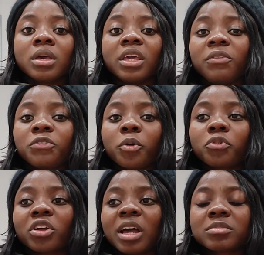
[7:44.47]
If your
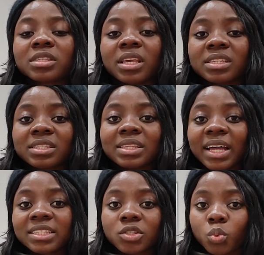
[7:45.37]
program says
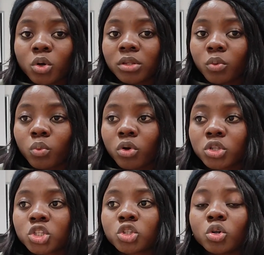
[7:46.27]
that is what they
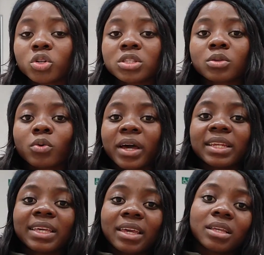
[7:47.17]
want, don't go
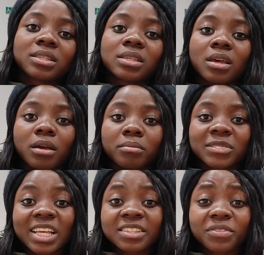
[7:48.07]
and get
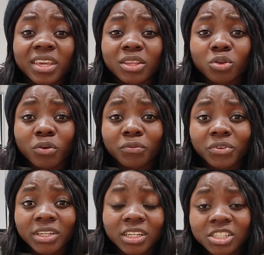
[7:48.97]
certificate of
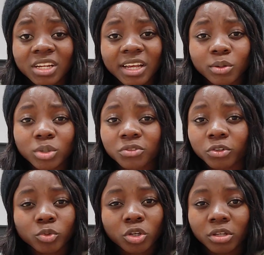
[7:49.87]
English language
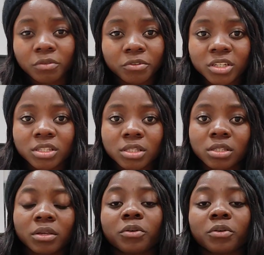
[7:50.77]
from your university.